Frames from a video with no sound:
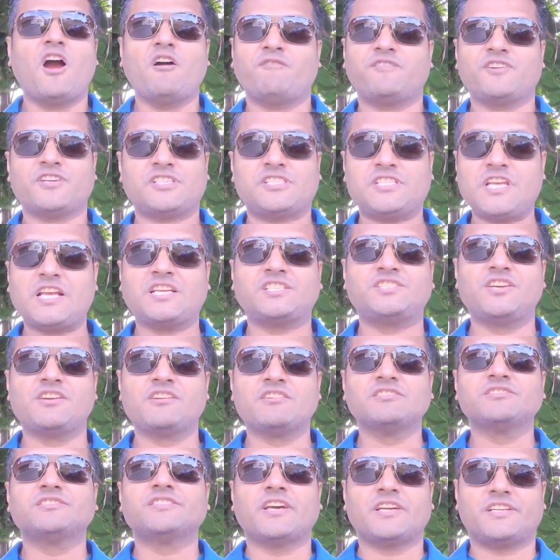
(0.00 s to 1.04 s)
for 6
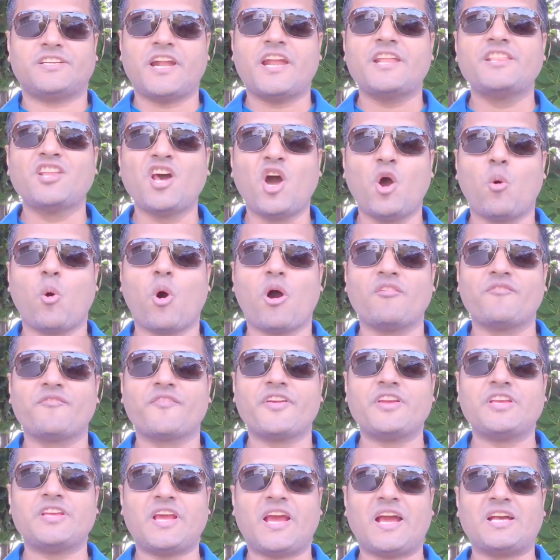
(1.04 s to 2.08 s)
years that they know of,
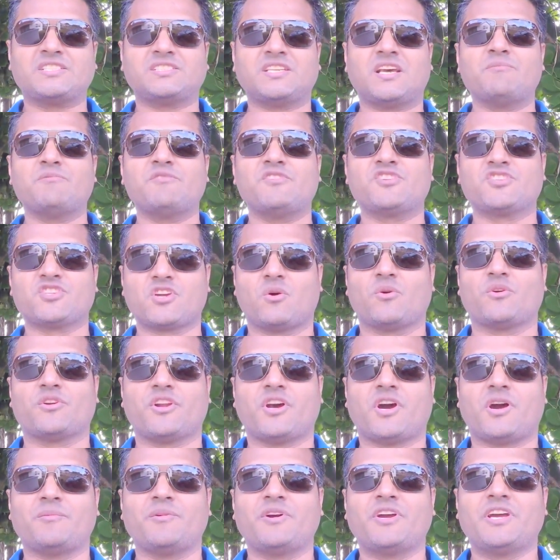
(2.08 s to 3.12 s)
he has not been showing
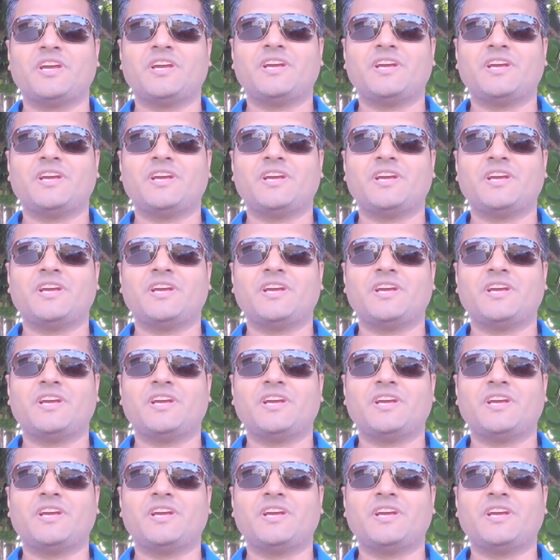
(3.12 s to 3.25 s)
up.